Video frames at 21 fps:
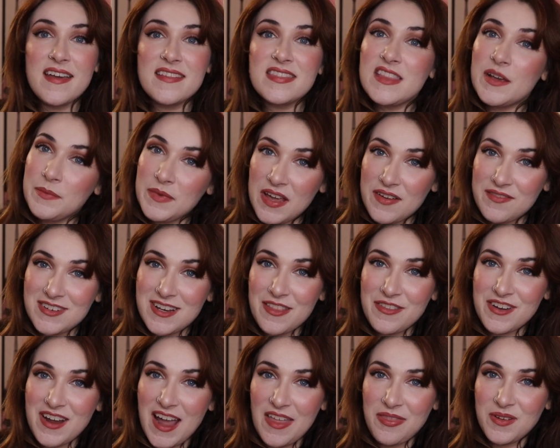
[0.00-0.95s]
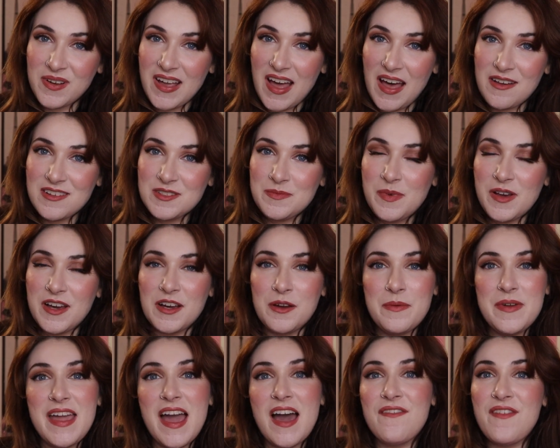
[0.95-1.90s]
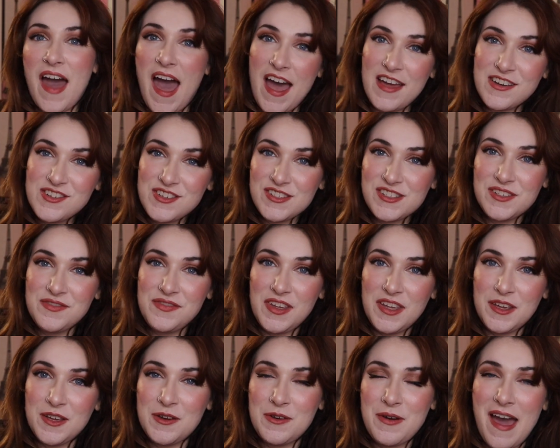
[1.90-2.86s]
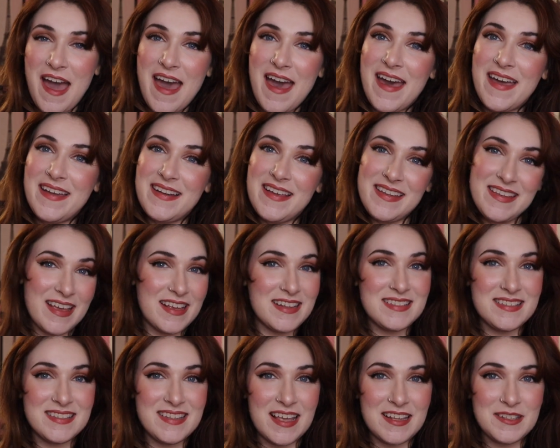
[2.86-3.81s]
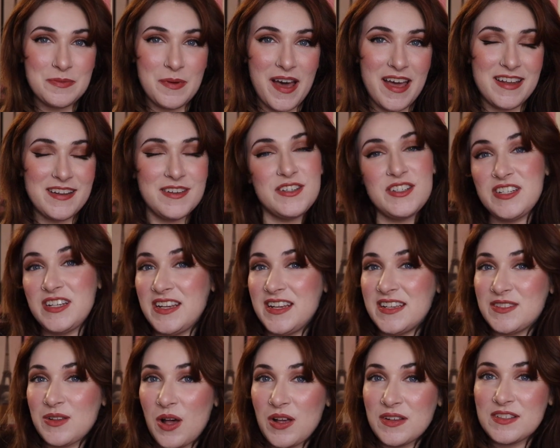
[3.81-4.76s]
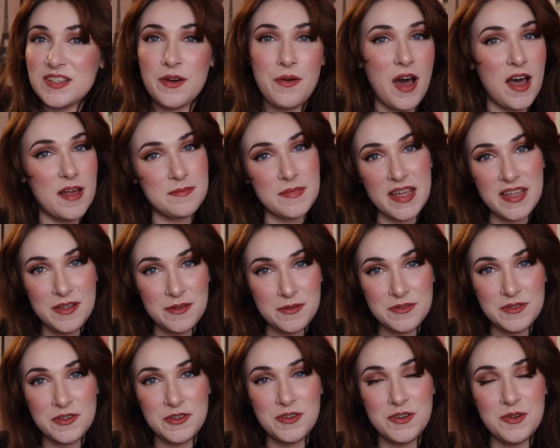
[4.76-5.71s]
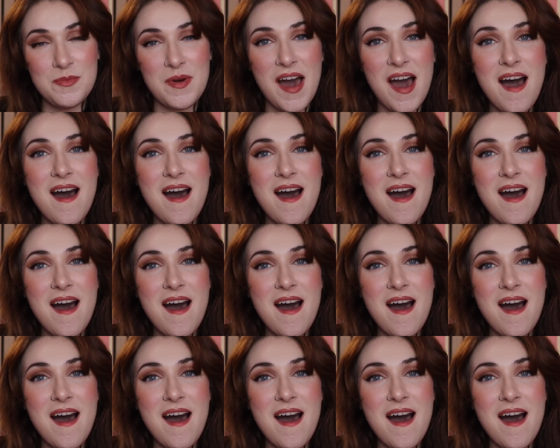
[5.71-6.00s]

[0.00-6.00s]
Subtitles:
Then we have another Catherine Cowles book. We have Ashes of You. And yes, guess what? She is also on my YouTube.